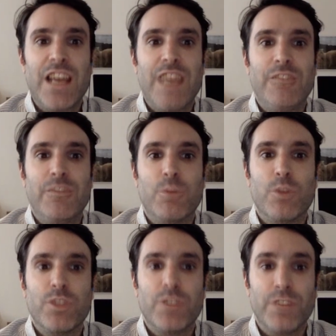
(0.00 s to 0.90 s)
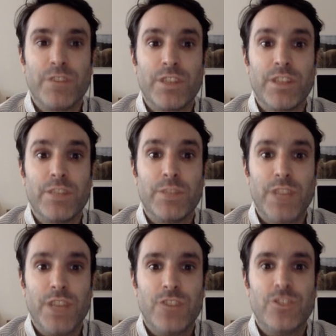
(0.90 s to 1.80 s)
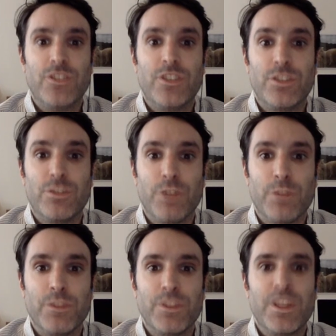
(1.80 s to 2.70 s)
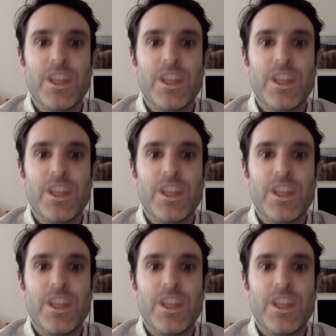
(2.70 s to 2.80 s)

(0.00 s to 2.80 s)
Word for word: have even more significant implications in these realms,